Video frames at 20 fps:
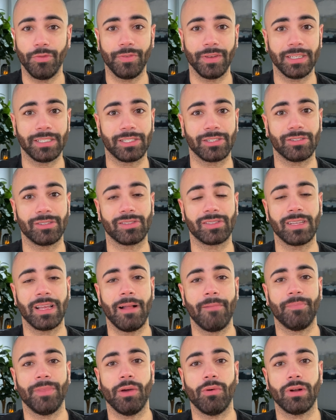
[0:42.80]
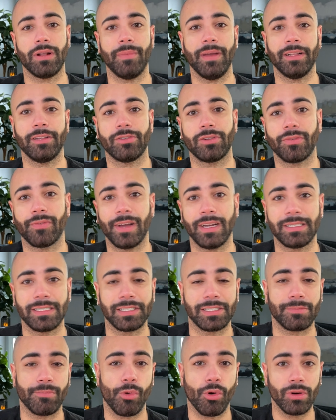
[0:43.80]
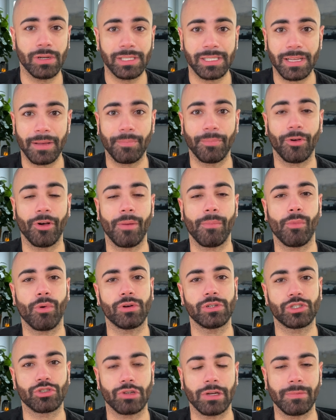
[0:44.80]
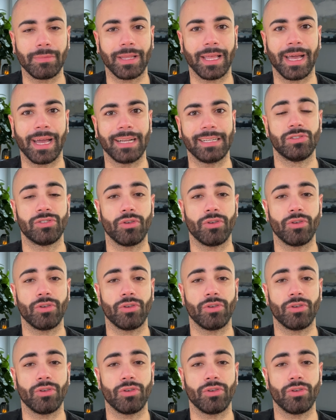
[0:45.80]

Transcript: features, they want to make their devices more simple and more streamlined.